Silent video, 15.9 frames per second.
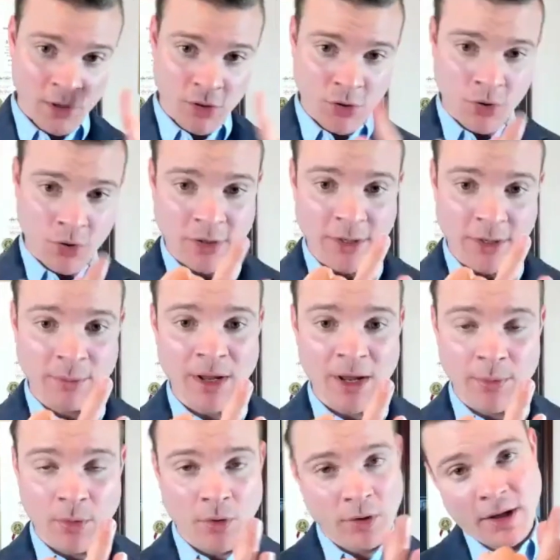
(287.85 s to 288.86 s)
You're going to be
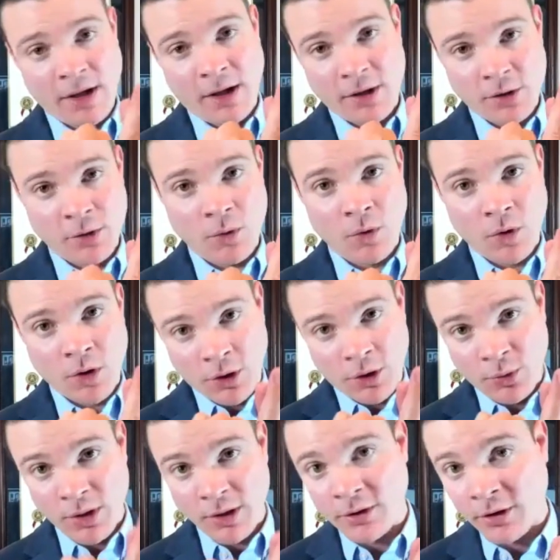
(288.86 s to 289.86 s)
able to get your
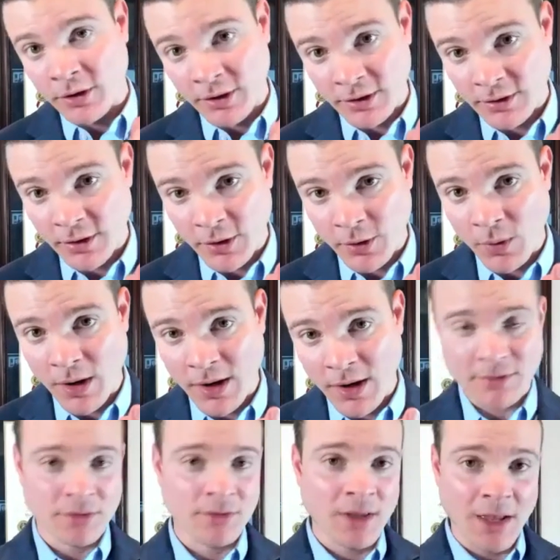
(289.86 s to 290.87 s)
green card in the
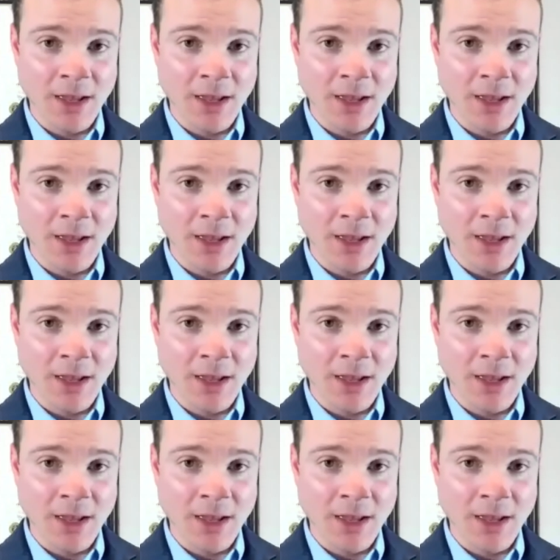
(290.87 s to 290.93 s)
US.